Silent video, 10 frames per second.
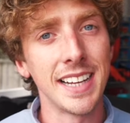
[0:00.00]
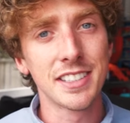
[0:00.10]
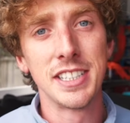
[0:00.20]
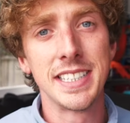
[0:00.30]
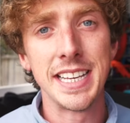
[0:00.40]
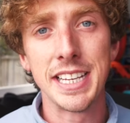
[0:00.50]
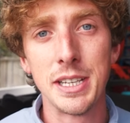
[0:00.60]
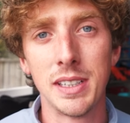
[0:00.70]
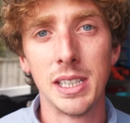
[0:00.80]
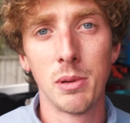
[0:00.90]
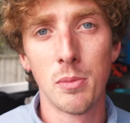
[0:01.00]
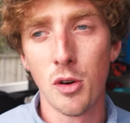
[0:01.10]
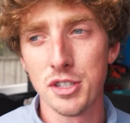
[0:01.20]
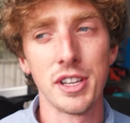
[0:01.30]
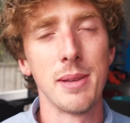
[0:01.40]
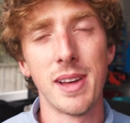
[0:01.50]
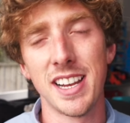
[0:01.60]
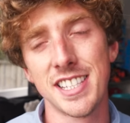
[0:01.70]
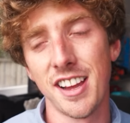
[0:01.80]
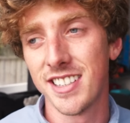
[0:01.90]
it's gonna take you a little bit more time and
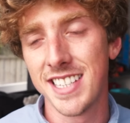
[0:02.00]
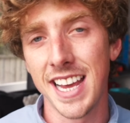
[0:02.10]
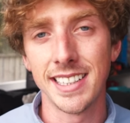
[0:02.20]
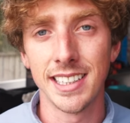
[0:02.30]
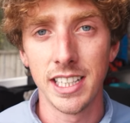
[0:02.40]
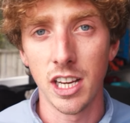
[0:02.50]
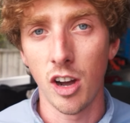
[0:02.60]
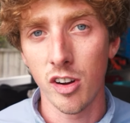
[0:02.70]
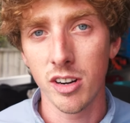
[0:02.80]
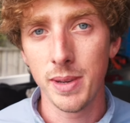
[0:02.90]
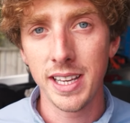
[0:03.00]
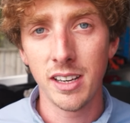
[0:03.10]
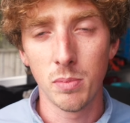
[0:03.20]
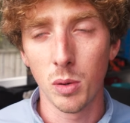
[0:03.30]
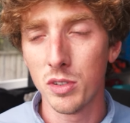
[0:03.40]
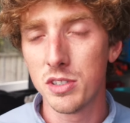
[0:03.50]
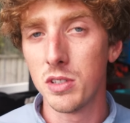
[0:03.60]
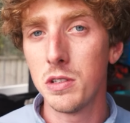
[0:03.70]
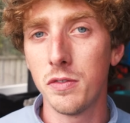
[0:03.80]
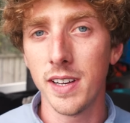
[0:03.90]
it's not technically automated, but once you
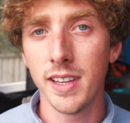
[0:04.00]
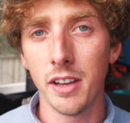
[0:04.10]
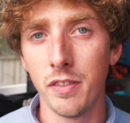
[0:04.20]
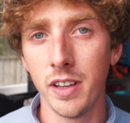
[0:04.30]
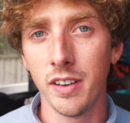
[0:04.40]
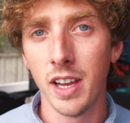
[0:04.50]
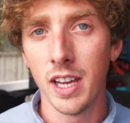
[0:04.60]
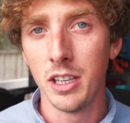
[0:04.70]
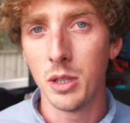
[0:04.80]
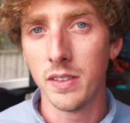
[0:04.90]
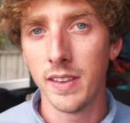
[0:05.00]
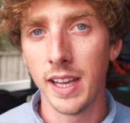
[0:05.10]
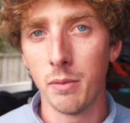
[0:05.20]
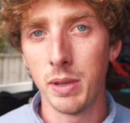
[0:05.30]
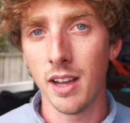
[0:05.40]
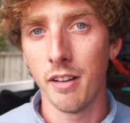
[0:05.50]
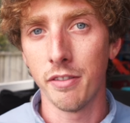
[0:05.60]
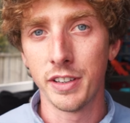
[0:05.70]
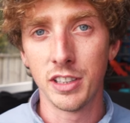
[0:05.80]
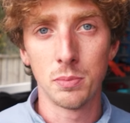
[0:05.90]
do find that fit, you can then be
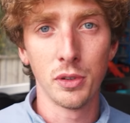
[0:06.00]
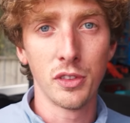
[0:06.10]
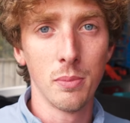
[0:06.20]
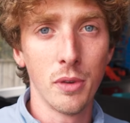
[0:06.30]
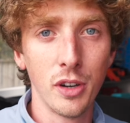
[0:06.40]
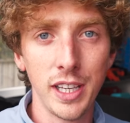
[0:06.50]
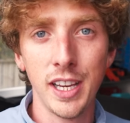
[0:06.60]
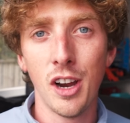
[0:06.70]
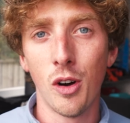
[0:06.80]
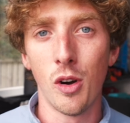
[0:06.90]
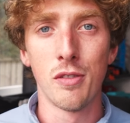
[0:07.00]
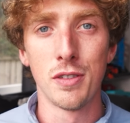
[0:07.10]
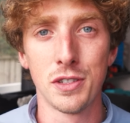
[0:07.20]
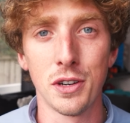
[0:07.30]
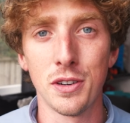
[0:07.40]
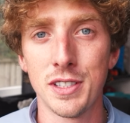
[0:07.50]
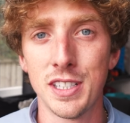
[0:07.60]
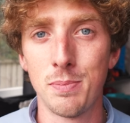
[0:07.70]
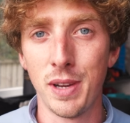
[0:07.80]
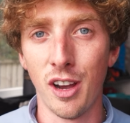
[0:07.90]
confident to put the money or the
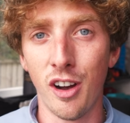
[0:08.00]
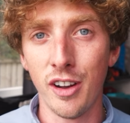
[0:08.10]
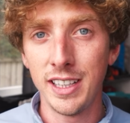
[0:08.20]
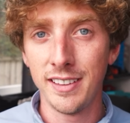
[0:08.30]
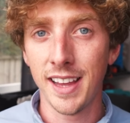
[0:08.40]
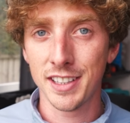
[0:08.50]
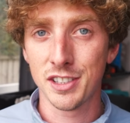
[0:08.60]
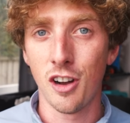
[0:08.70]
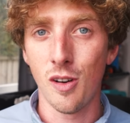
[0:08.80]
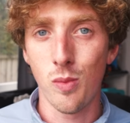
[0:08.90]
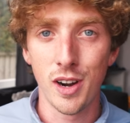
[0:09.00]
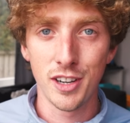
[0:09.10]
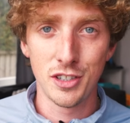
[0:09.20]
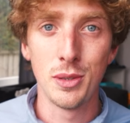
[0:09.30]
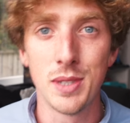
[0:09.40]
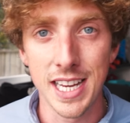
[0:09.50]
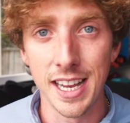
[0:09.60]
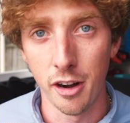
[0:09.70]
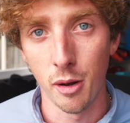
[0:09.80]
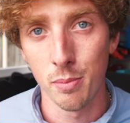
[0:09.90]
resources behind that software to scale
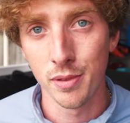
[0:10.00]
it up.